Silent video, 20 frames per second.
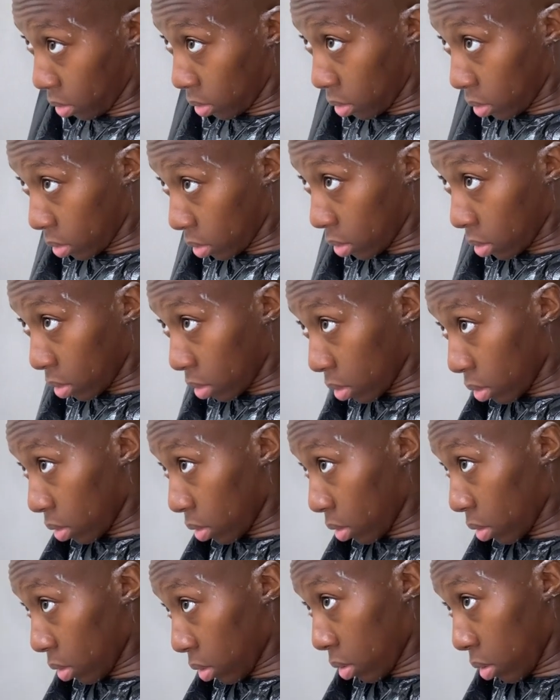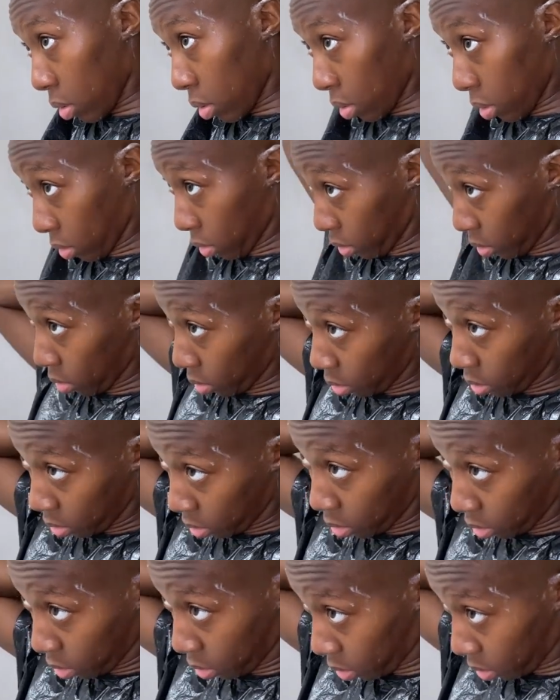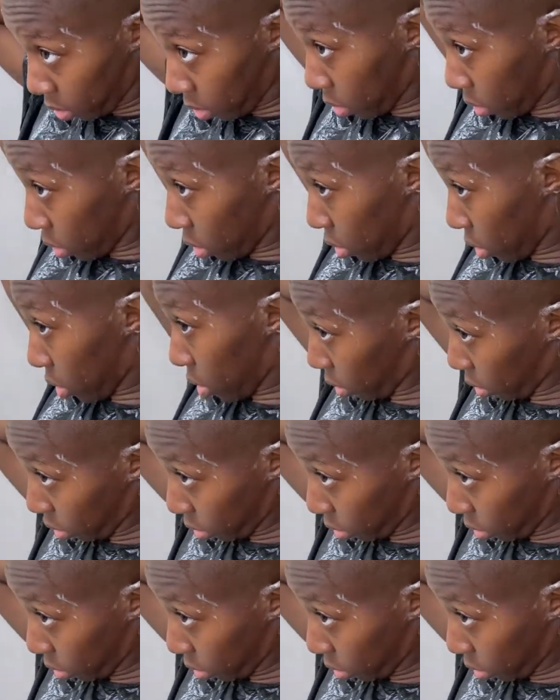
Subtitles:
like you need to and enjoy the